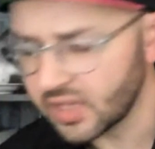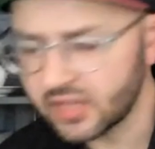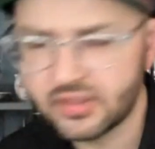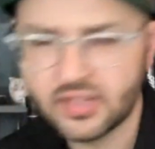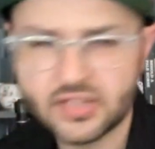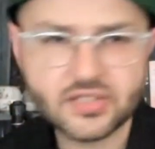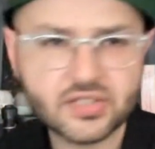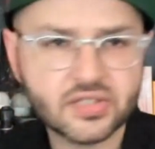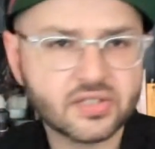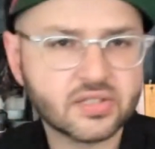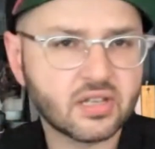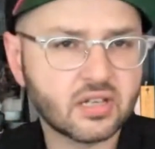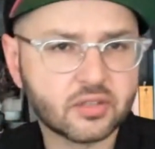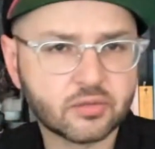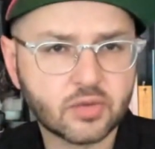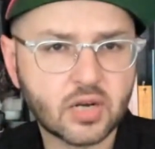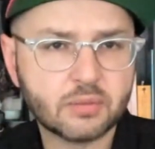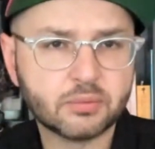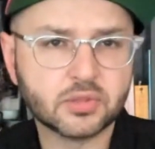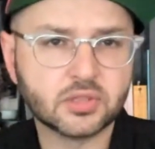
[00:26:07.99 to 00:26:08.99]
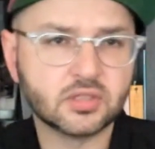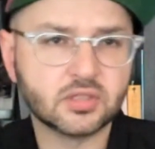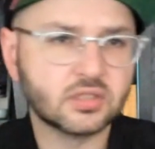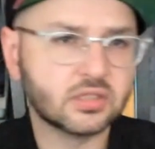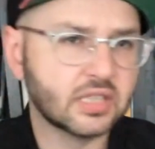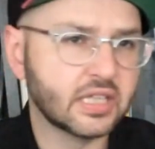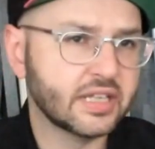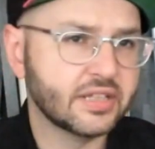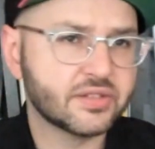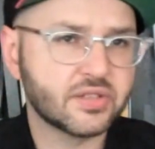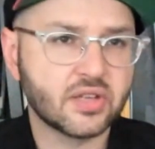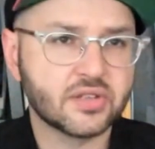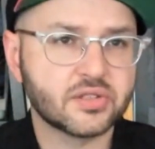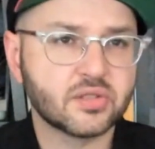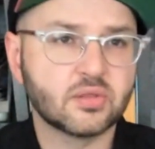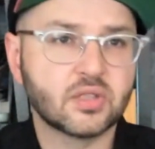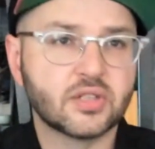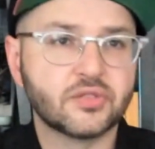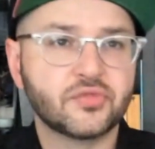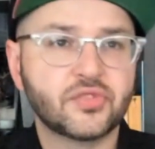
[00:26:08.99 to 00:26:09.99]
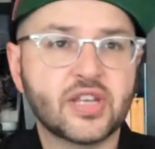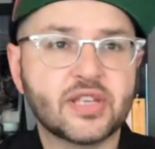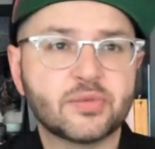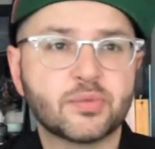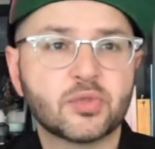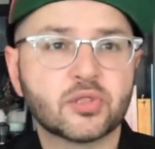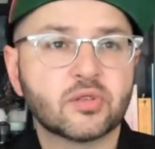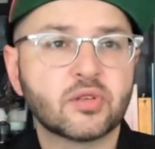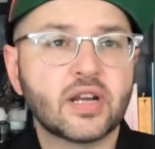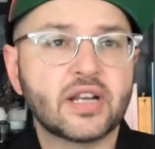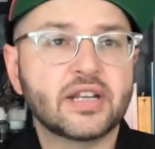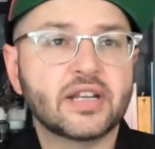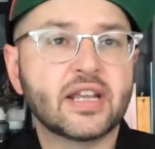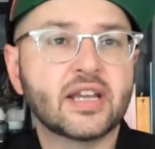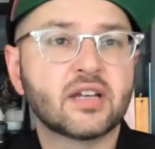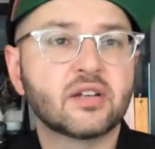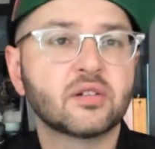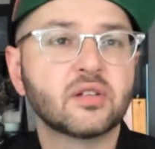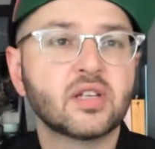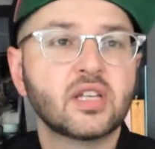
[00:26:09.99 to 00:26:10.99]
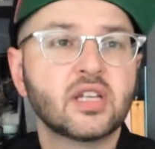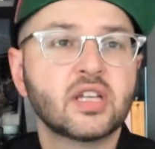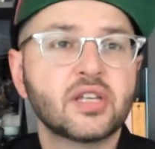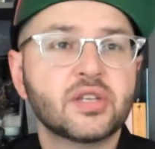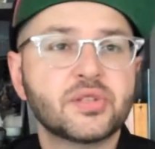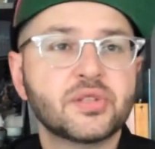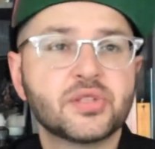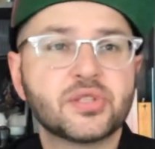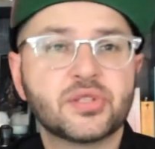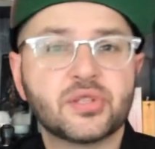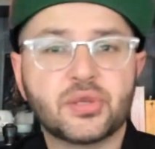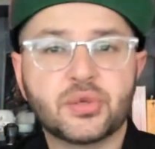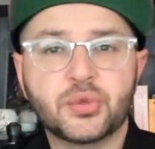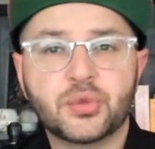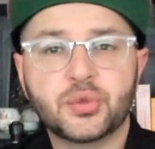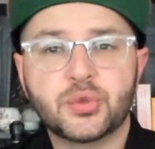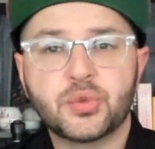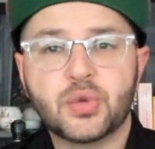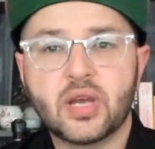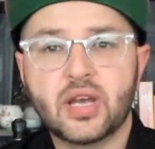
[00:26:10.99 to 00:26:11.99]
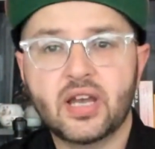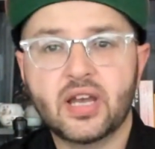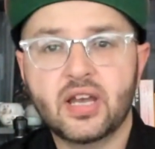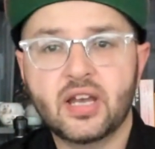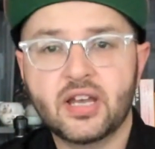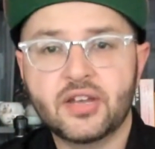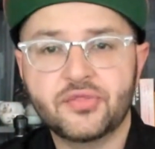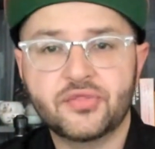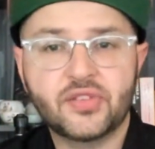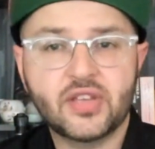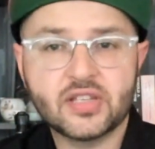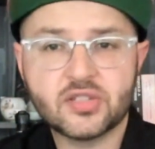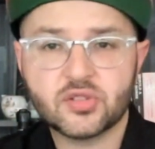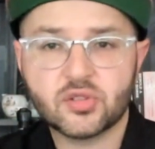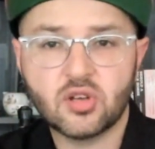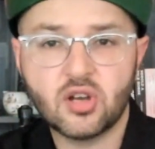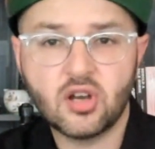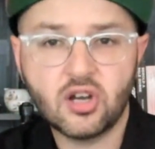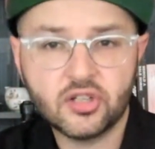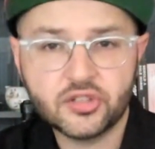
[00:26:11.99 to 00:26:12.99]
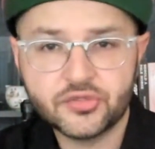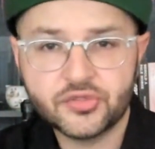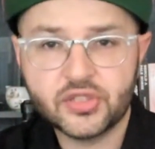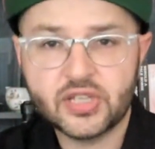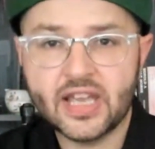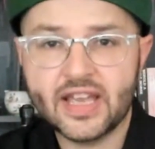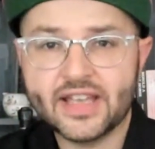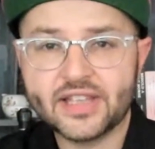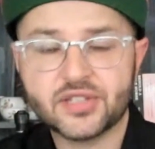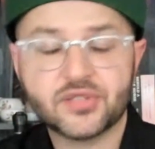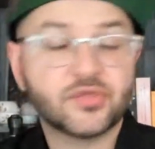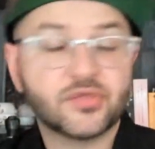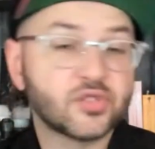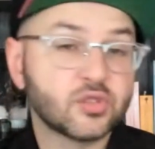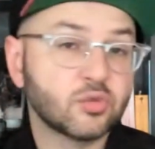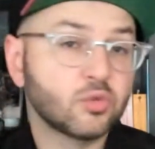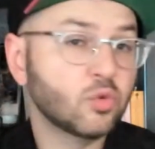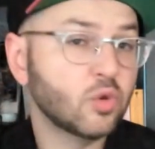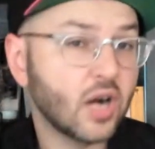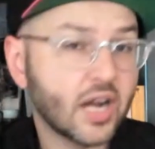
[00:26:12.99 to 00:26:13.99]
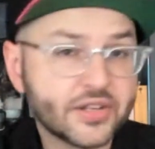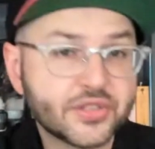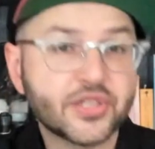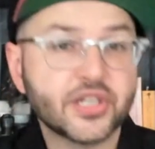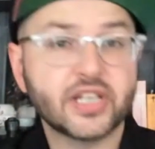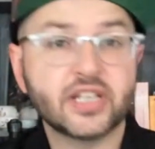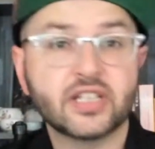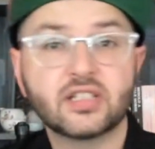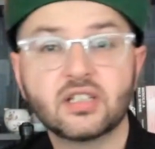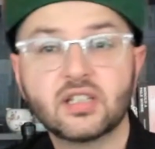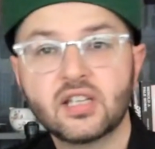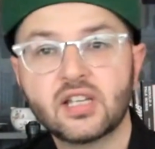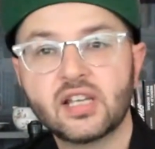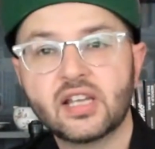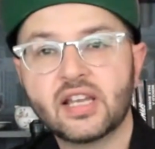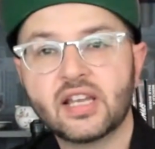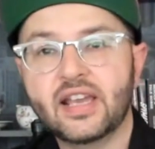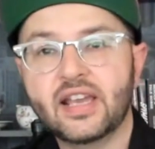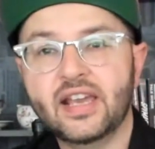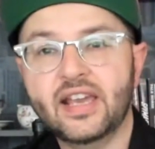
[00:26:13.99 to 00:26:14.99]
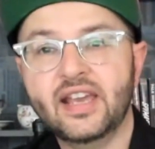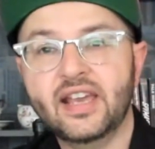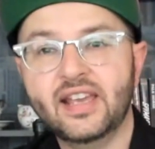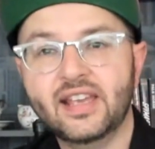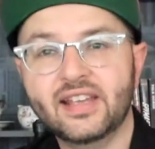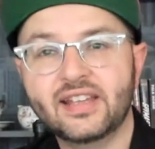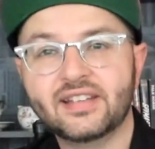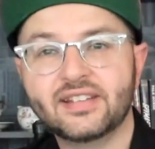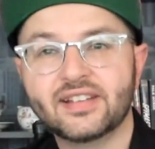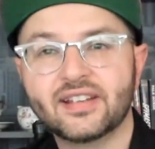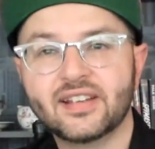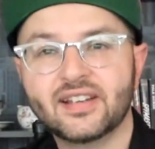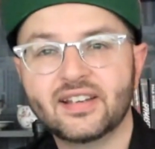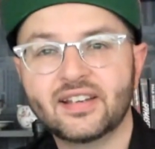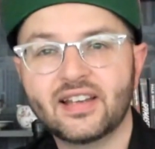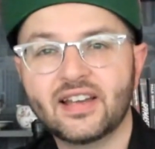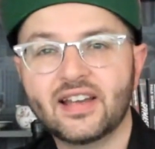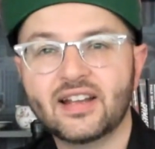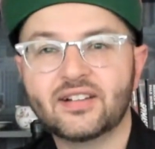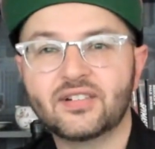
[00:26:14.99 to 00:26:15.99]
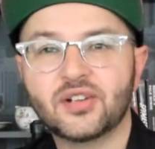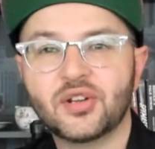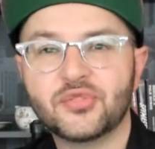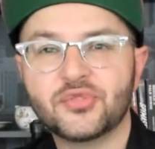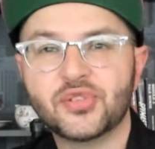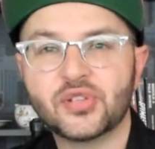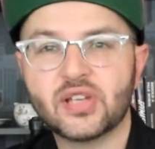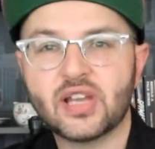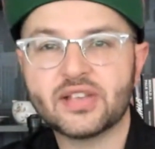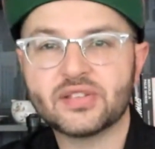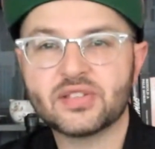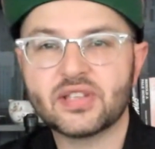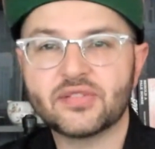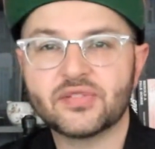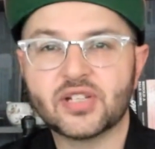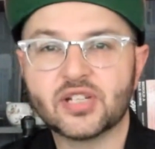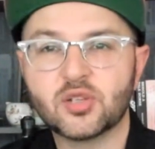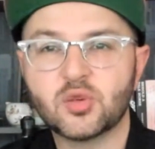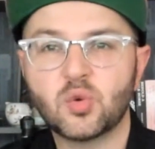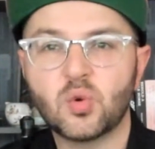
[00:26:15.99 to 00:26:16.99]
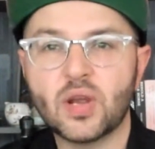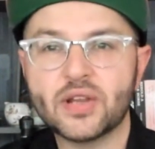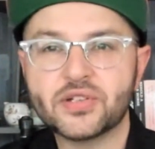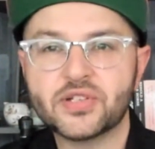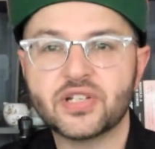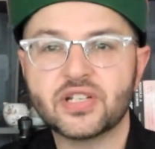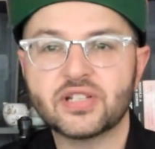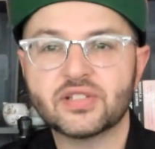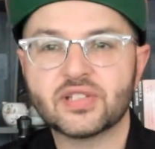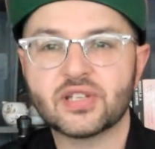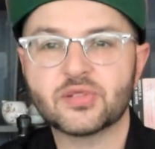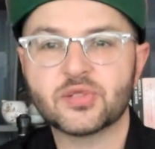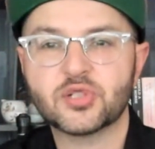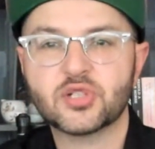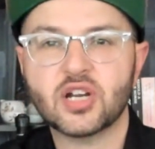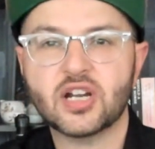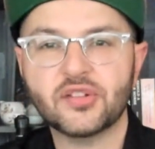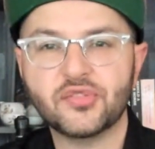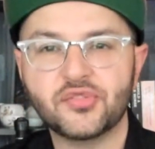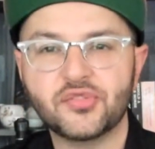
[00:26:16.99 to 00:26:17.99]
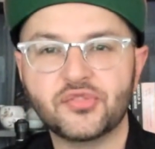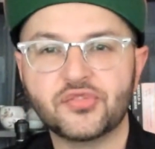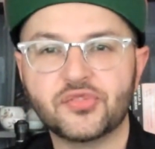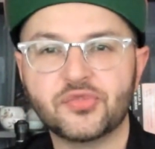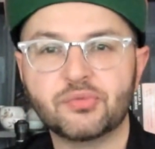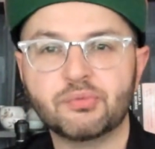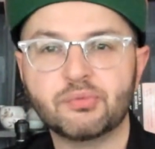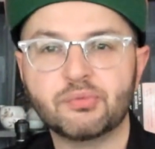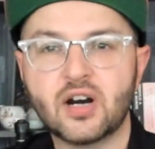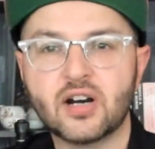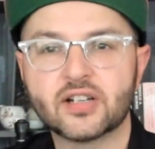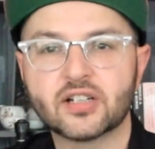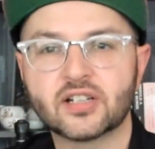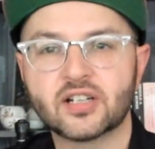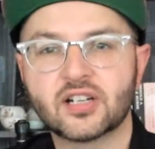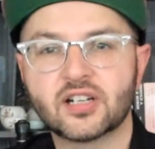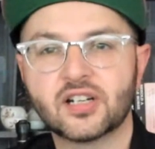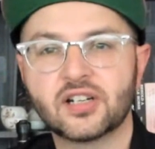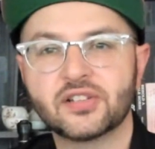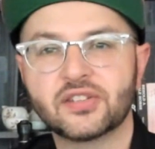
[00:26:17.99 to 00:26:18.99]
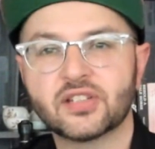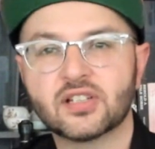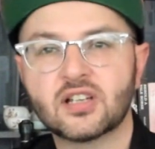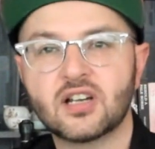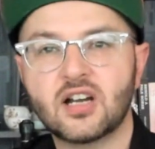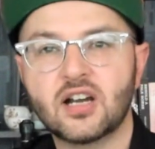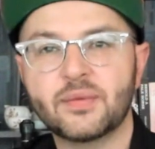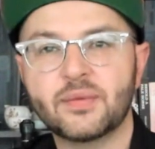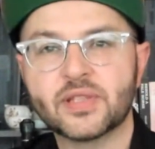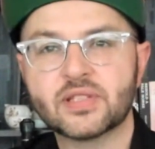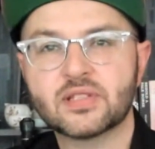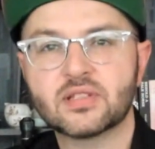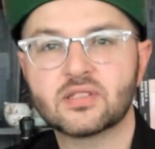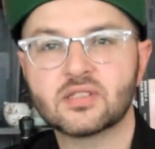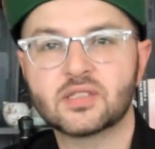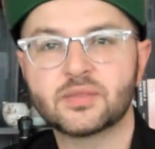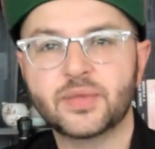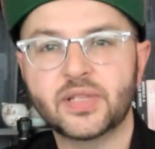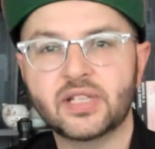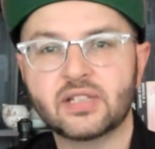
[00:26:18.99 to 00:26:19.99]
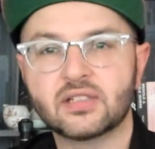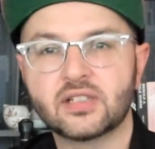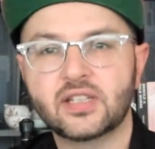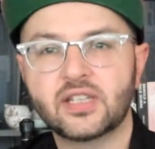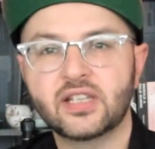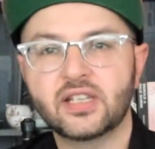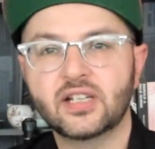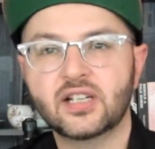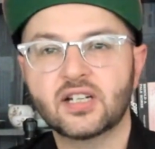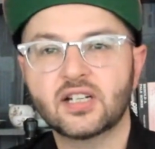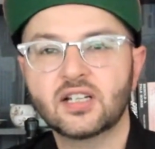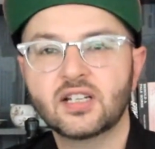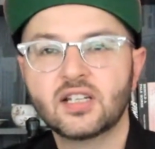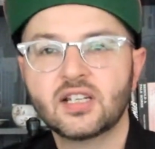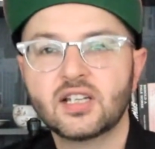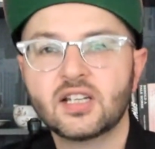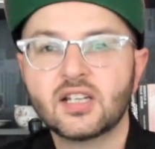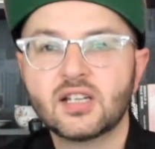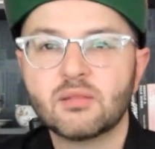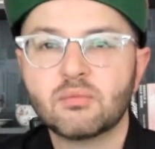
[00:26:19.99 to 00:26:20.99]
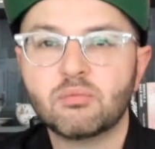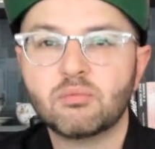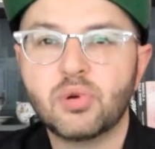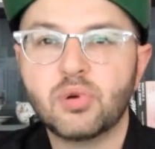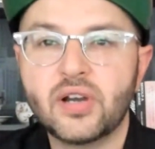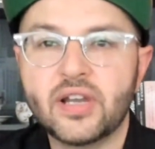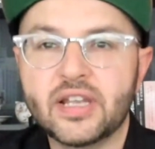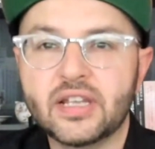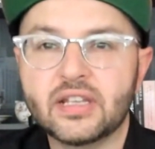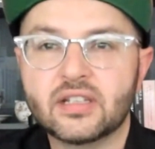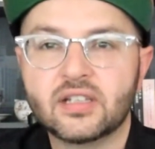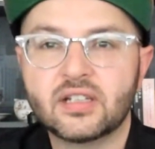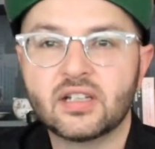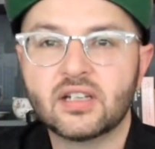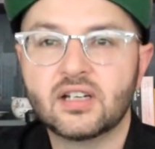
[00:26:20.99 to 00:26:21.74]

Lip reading: This is on Rumble. It's also on Facebook right now. So thanks all of you guys for watching. And I don't know if you guys have any questions. I was trying to monitor the comments a little bit here, but